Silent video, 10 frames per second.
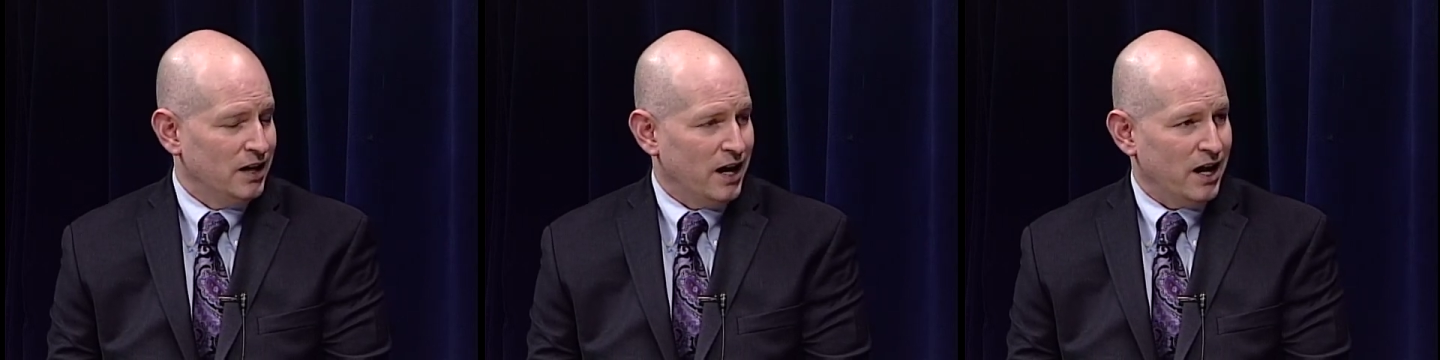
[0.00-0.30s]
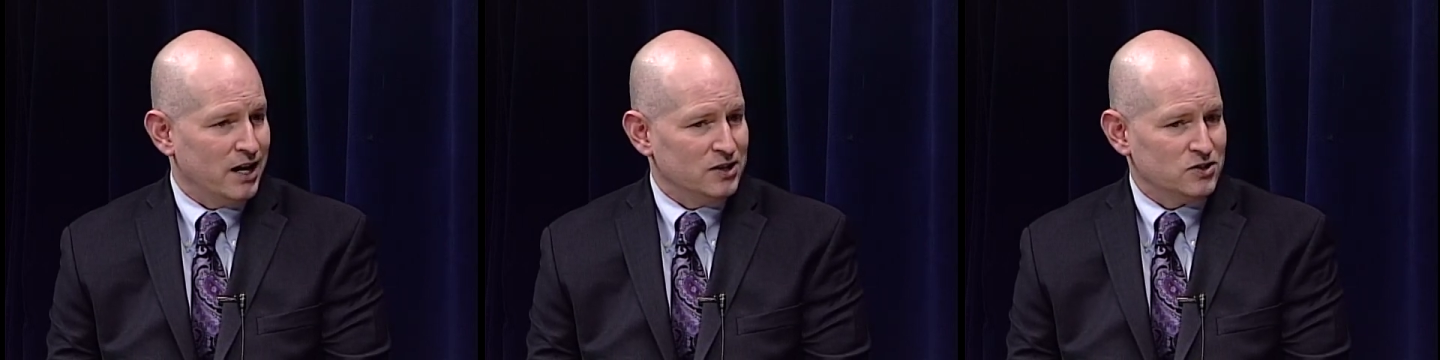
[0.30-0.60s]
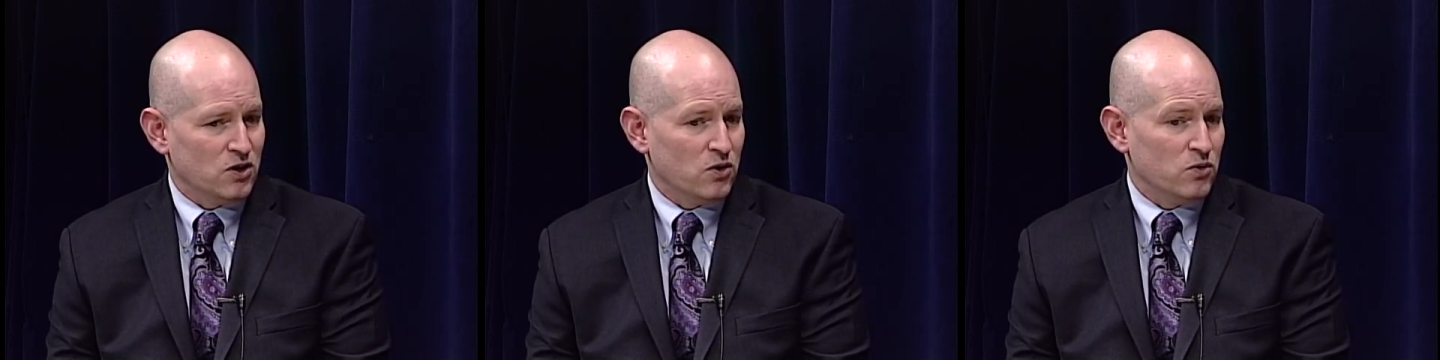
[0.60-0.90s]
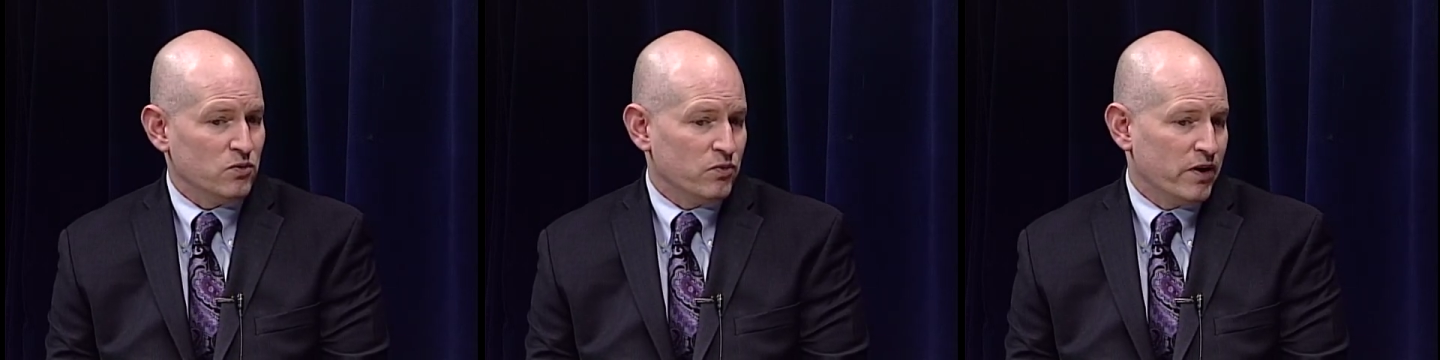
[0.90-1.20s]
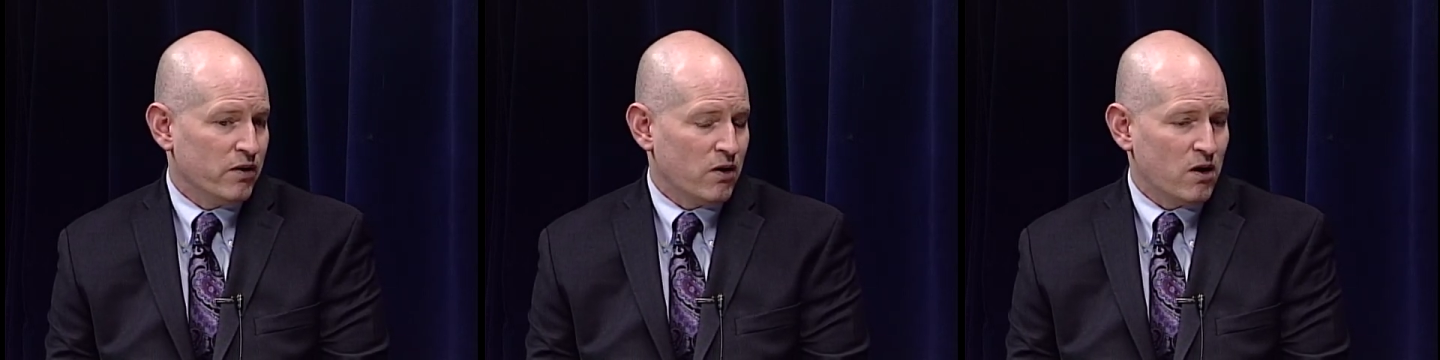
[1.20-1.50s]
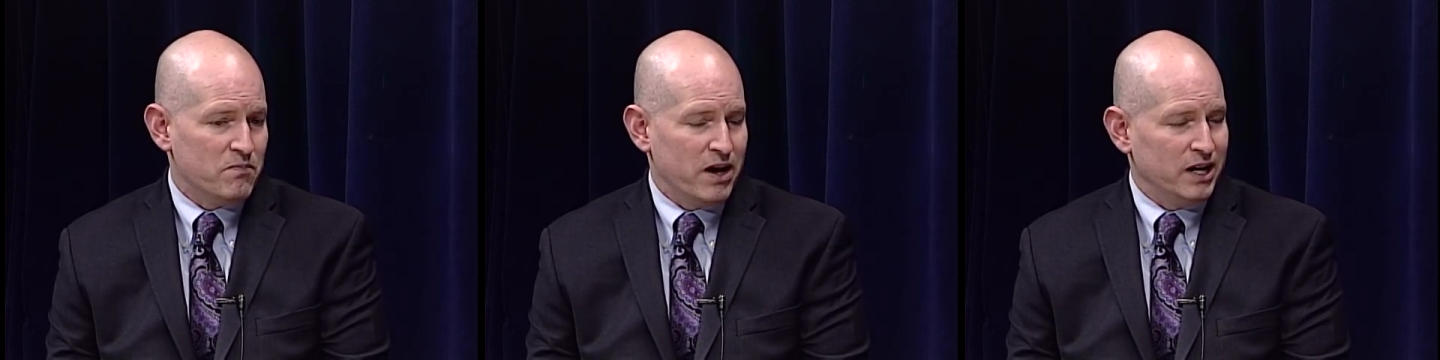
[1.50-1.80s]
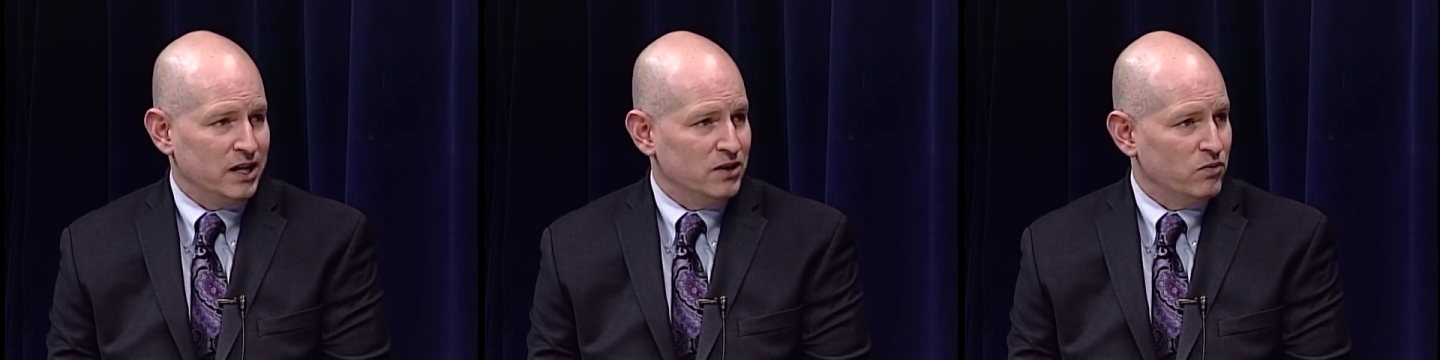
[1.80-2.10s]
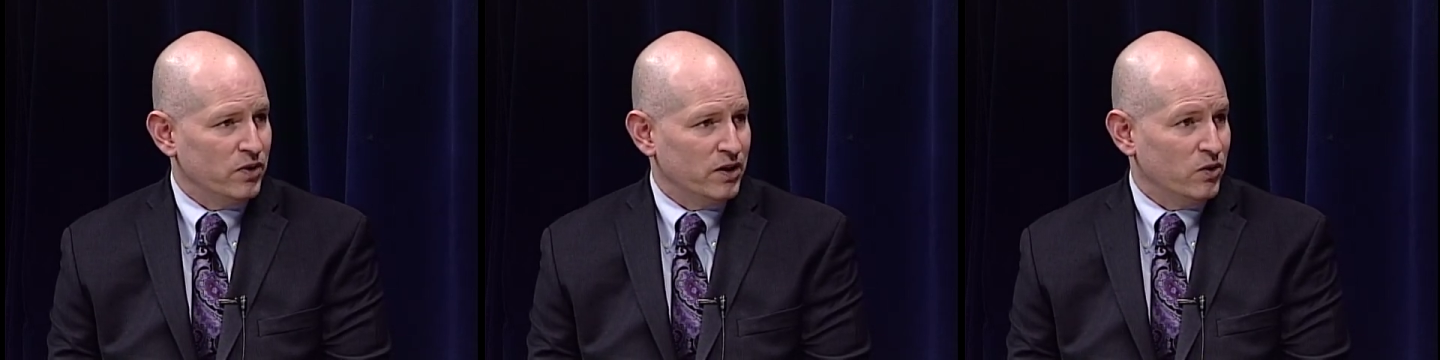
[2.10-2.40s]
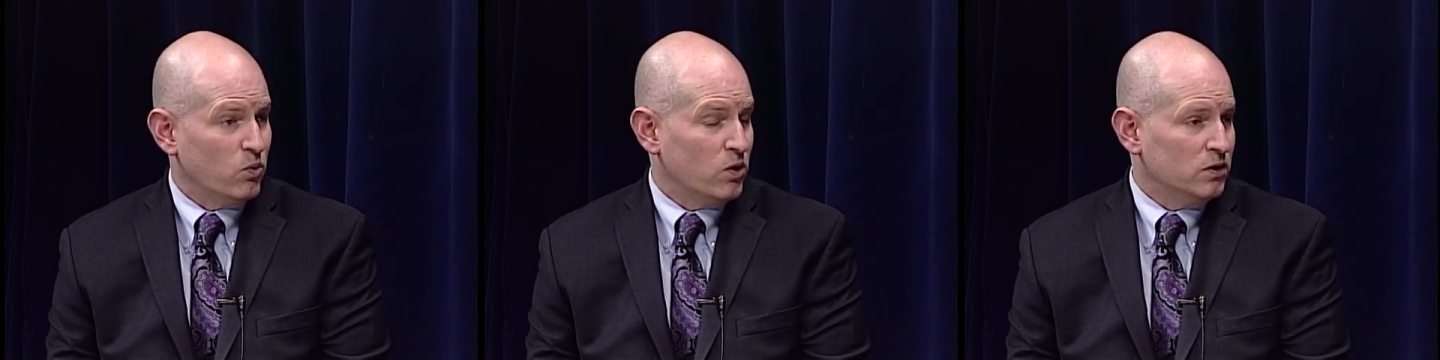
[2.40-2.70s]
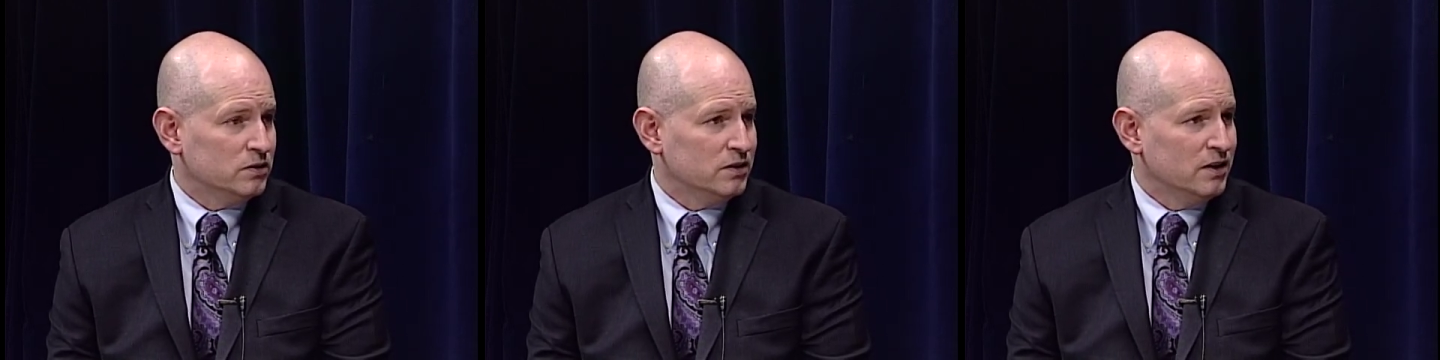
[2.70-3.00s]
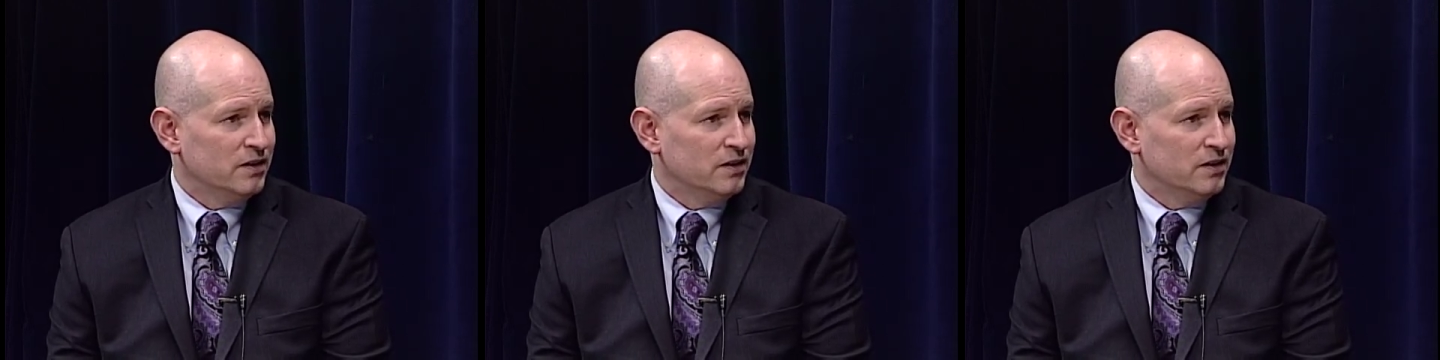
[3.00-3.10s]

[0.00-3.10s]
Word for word: And so there are many within the world